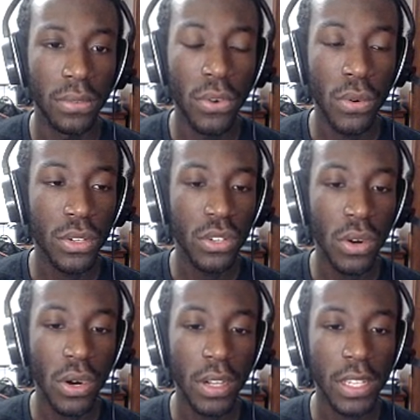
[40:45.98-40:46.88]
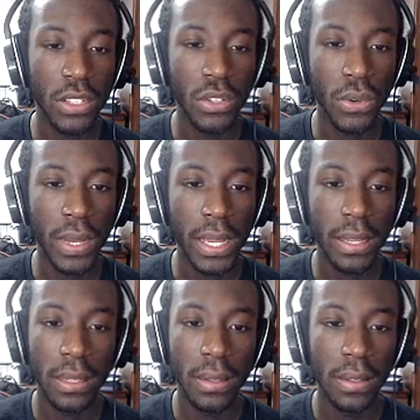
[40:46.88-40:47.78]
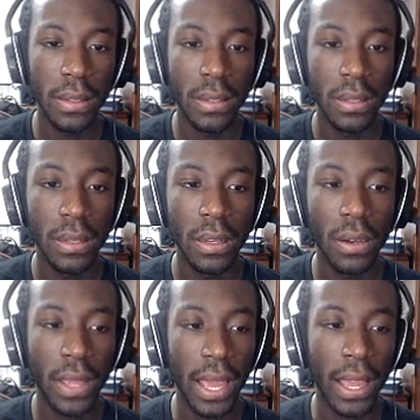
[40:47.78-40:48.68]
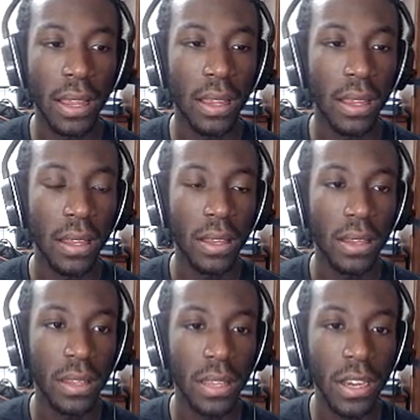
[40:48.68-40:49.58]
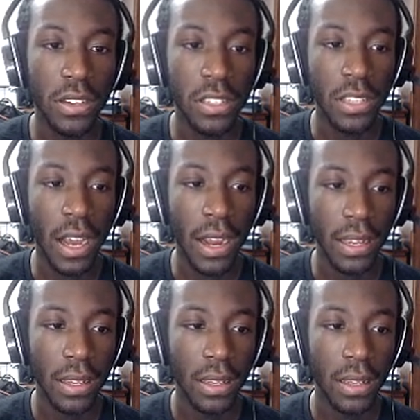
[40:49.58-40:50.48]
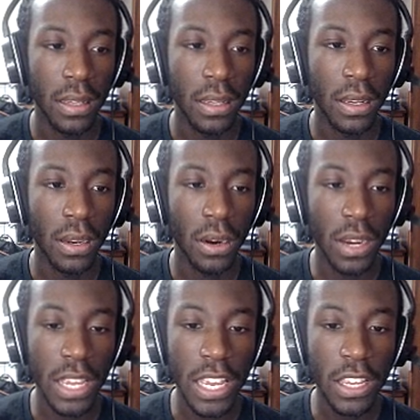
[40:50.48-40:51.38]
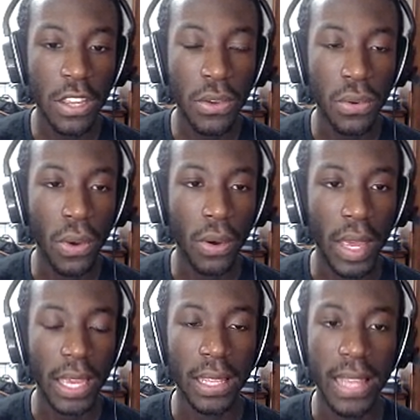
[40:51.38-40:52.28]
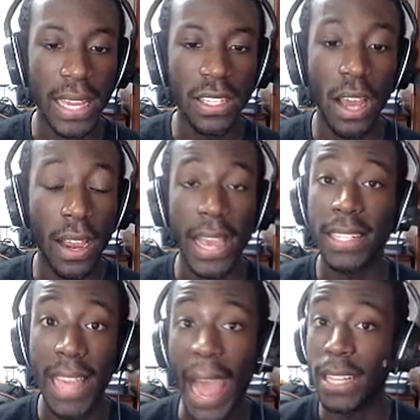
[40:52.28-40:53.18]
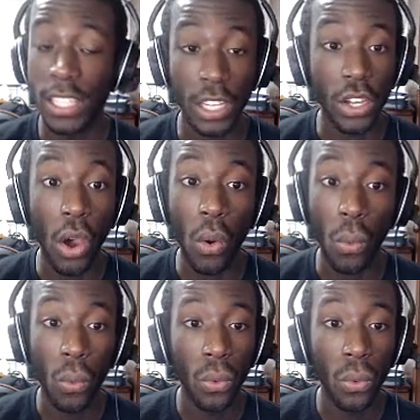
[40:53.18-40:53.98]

Full restore, let's do it. Okay, here's the sock. EQ, okay, that sock has got to go.